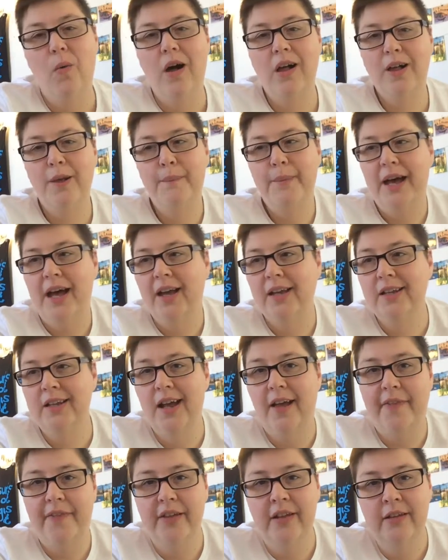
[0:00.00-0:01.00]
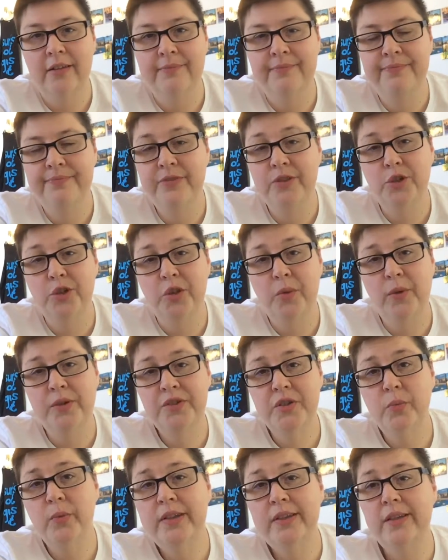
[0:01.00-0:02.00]
Welcome back, not that you're the
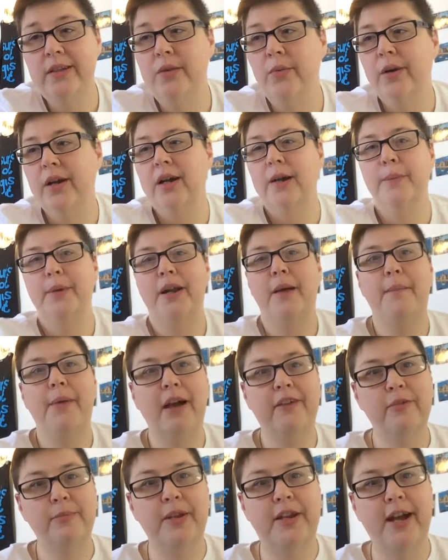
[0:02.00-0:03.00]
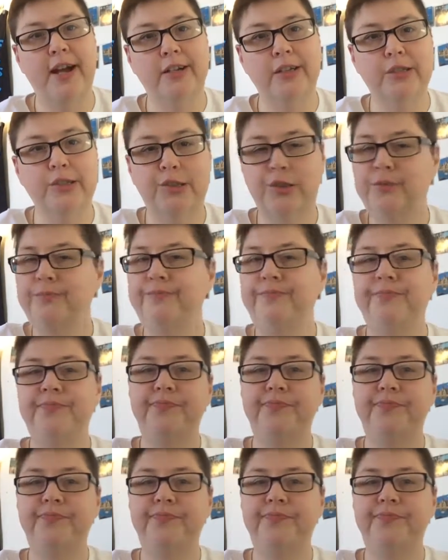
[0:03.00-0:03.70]
ones that went anywhere, but I'm back from the doctor's.